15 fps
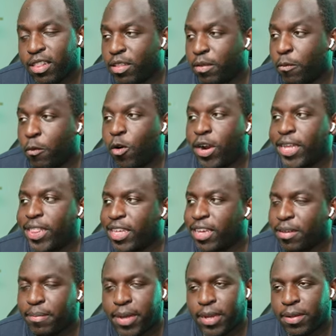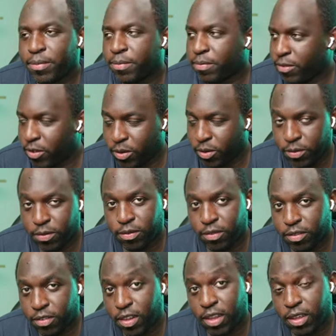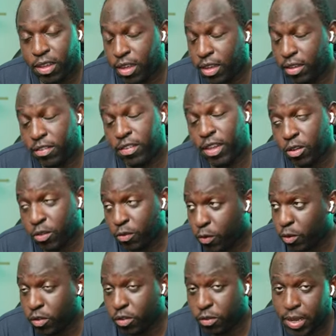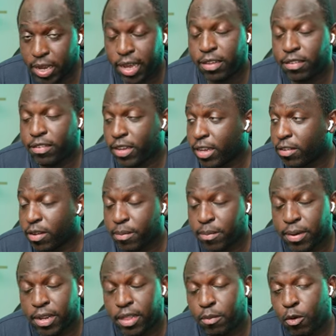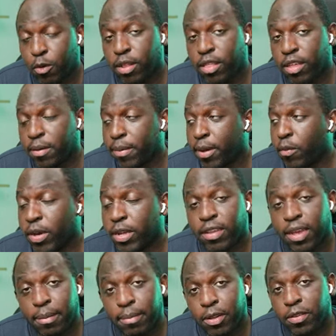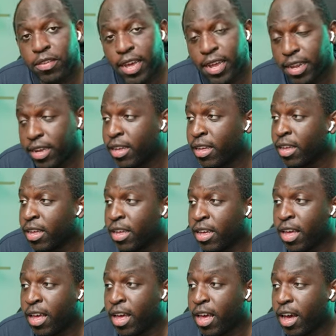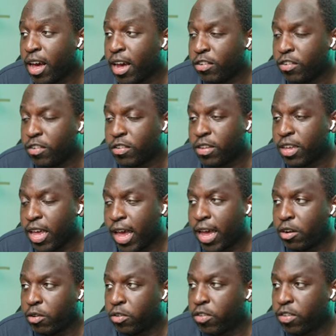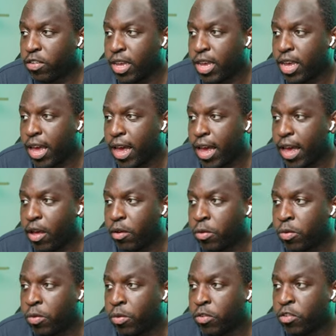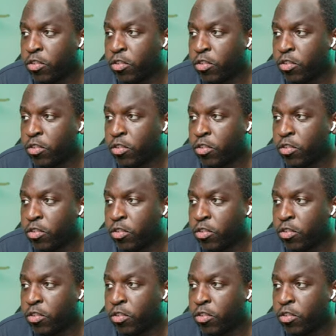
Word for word: The more I think about sort of Salesforce being a SaaS company, the more I think about where Tableau is heading, I just cannot see how